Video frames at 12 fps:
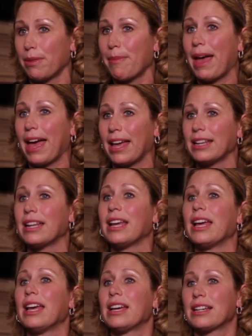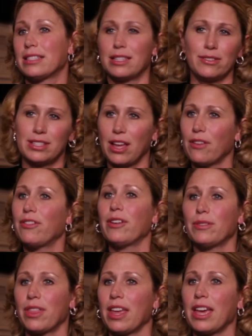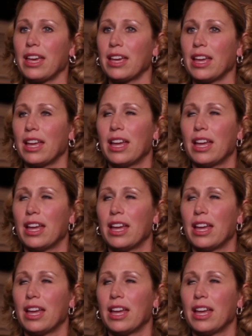Matt because of the cell phone thing.